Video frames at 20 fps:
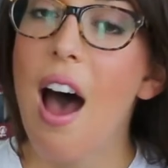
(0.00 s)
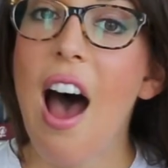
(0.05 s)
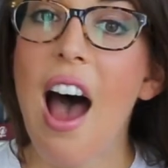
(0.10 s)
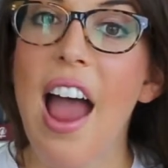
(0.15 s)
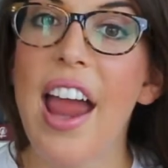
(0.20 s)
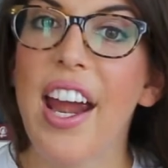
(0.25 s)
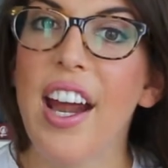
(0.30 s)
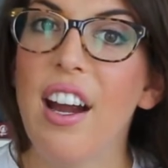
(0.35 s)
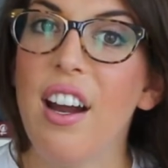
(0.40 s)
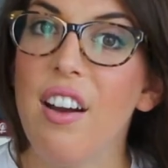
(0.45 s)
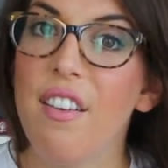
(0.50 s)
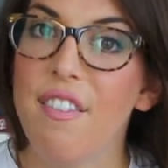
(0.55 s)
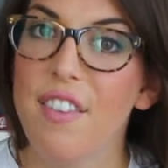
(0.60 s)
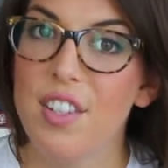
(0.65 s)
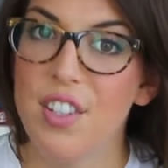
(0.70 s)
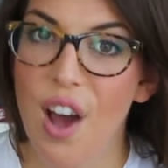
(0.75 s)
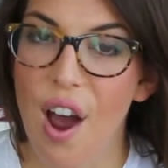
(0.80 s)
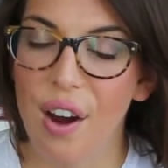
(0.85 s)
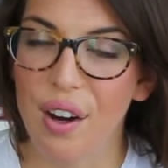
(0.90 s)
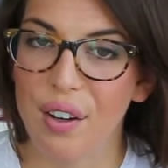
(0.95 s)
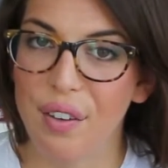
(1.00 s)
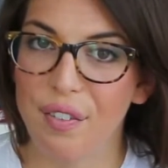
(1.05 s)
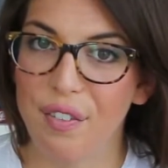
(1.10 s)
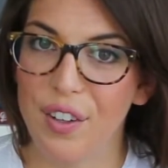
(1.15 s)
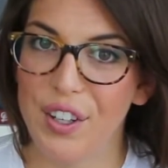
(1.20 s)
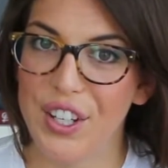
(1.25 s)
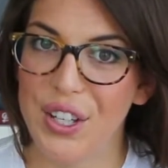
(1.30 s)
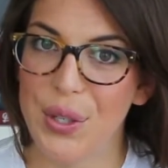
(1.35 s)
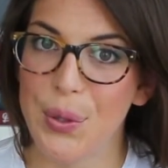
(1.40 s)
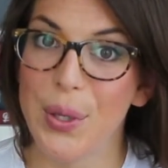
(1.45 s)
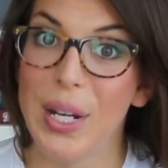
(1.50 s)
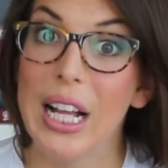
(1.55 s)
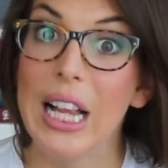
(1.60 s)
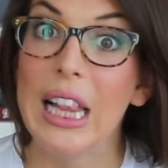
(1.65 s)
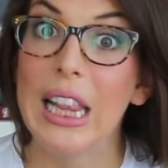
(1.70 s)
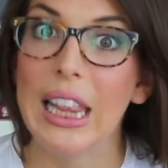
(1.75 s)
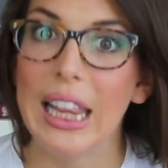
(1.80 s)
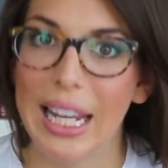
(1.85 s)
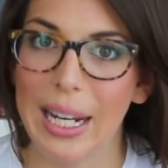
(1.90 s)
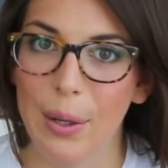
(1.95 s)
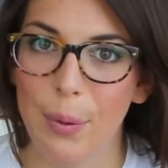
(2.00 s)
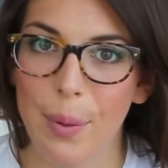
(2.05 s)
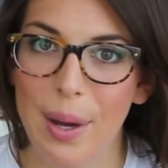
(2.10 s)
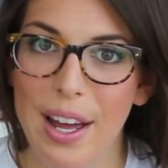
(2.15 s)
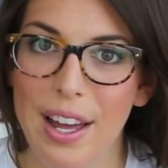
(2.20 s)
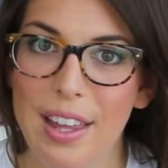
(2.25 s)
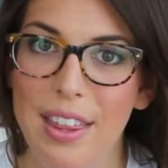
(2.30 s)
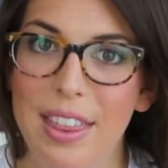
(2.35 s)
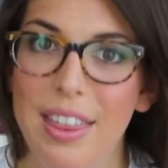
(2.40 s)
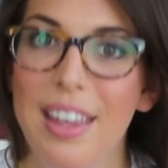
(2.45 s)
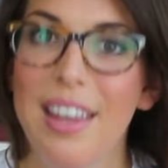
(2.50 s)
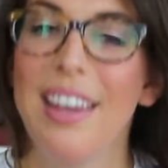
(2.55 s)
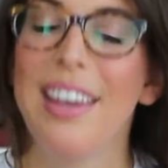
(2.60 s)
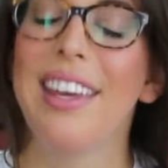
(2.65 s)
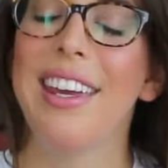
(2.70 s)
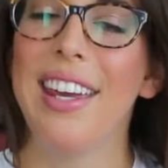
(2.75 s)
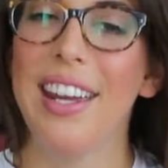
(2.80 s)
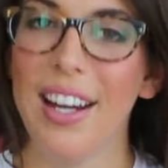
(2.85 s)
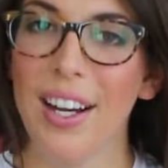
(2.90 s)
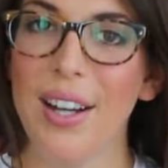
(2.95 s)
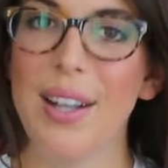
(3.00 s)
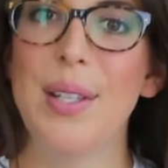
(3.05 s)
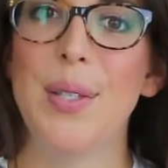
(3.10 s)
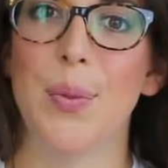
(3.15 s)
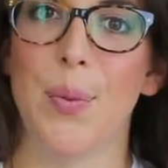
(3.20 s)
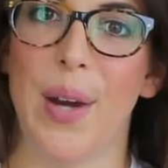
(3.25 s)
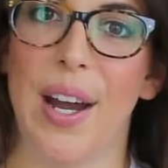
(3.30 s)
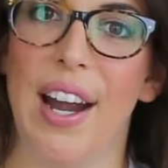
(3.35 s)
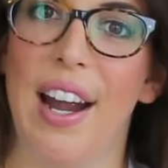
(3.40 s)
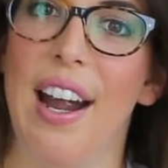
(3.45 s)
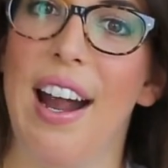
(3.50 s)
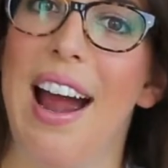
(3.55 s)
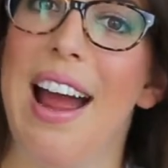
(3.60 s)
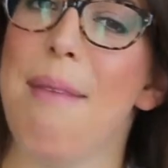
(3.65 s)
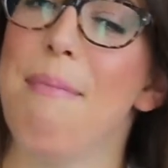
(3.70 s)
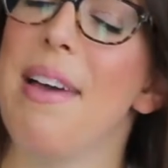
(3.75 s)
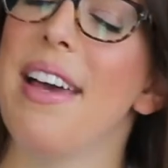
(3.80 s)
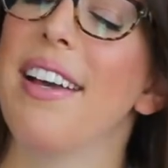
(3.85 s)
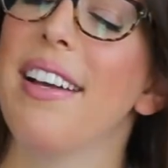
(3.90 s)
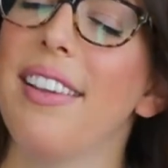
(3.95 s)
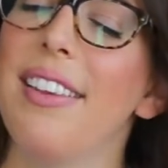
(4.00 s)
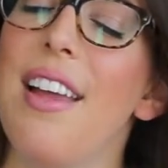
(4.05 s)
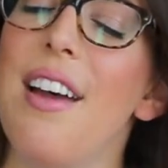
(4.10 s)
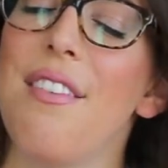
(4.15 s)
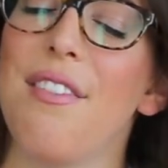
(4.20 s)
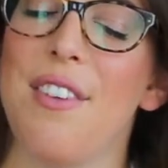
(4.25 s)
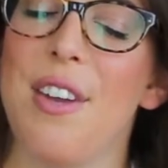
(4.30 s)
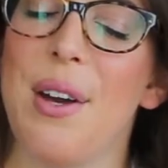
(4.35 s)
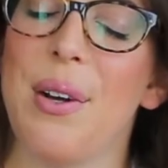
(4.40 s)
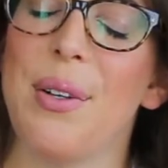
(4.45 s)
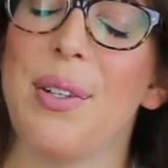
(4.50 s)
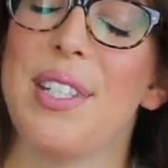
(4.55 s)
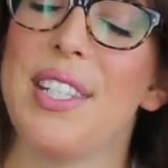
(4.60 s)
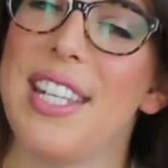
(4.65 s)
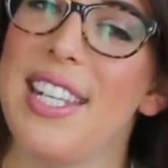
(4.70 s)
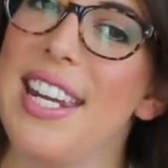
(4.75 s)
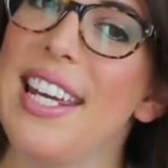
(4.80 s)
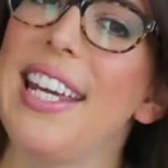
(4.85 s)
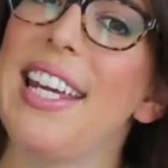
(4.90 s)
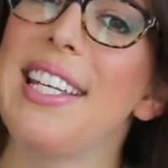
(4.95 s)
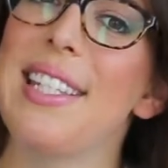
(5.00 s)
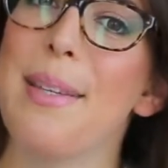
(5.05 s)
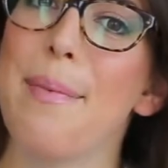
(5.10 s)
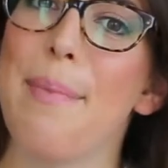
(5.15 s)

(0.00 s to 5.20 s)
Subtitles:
hire a photographer you click with. Here is where I make a love note to Nicki